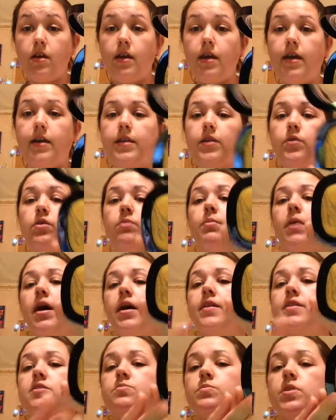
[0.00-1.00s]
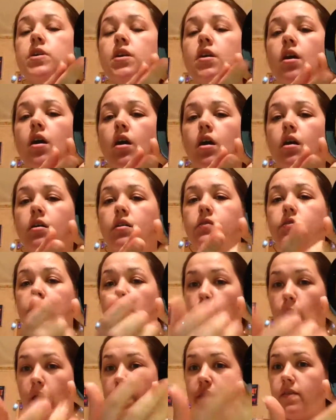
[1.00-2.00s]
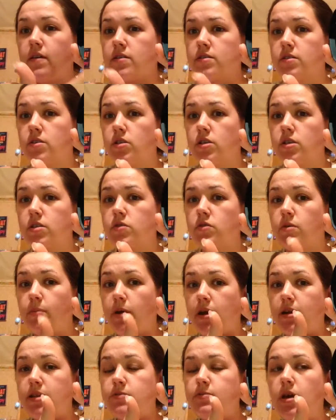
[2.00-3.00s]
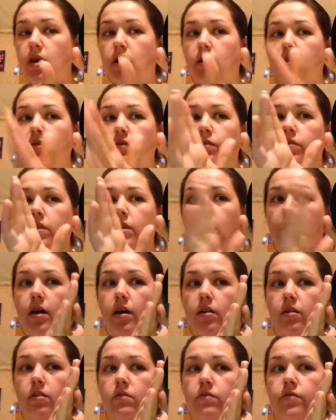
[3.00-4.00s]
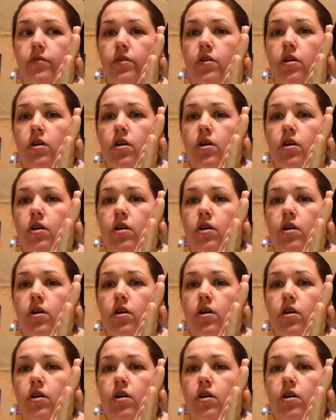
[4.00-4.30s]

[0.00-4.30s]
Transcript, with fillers: And it reminds me of the way that this looks, reminds me of the e.l.f.